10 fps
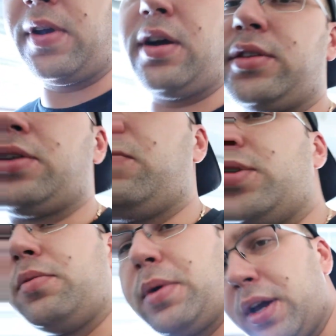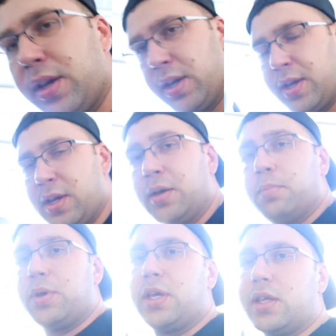found that one of my
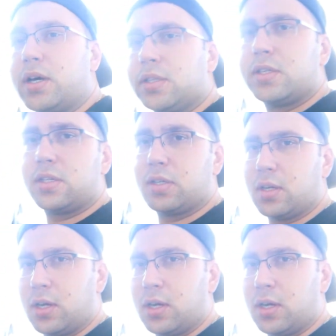B-nuts